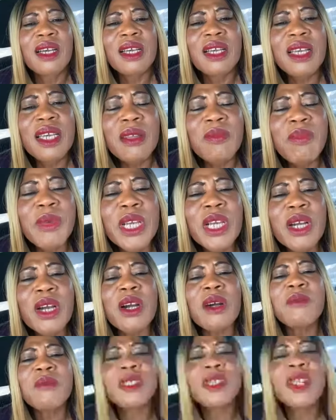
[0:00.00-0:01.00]
it
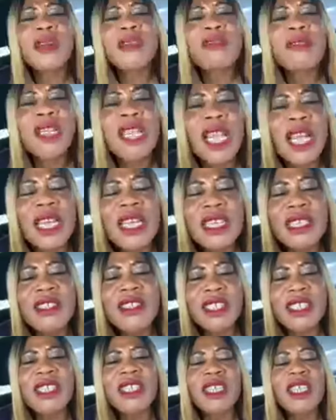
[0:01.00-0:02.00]
becomes
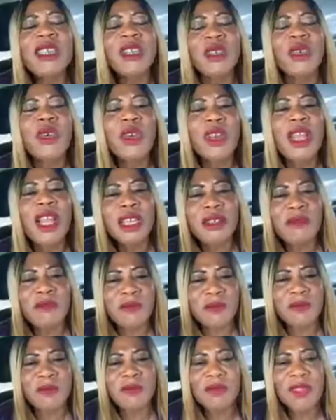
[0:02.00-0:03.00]
reality in your
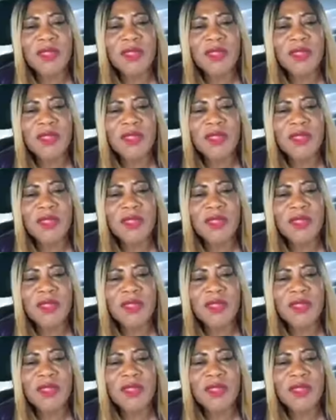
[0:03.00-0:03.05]
life.